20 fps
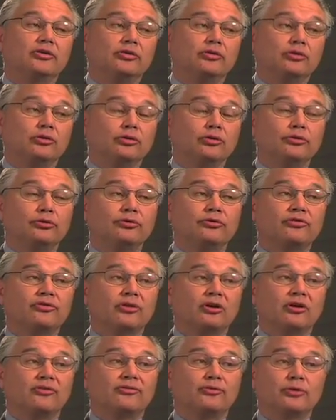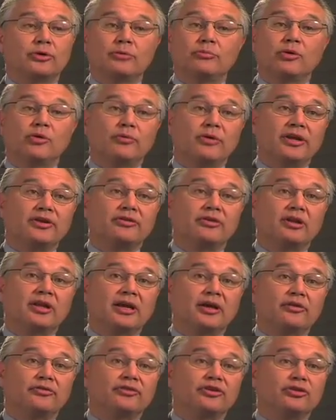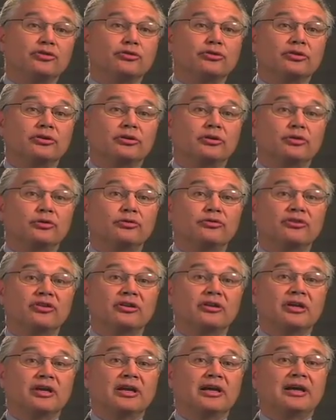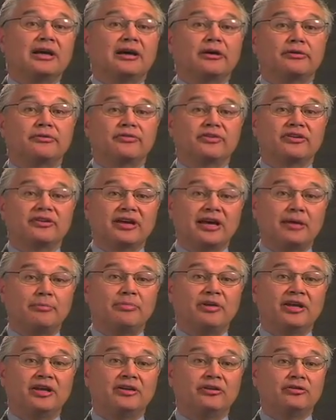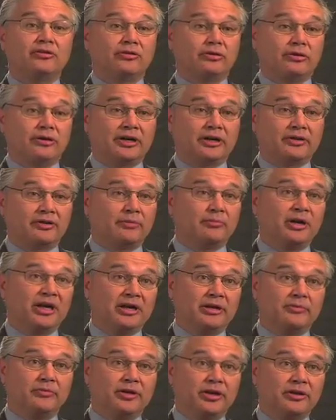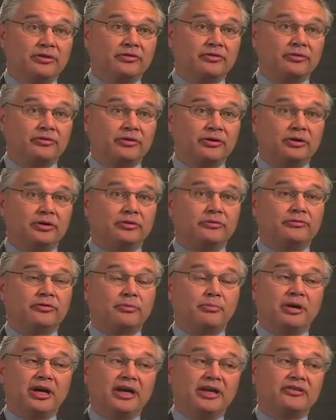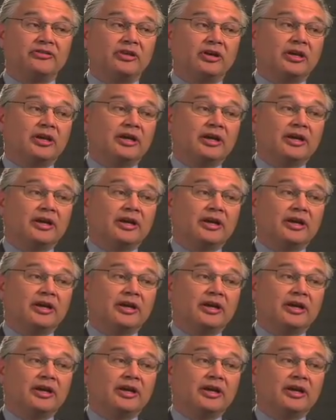You lose affordable rental housing. You can lose it out of the top end or out of the bottom end of the pot.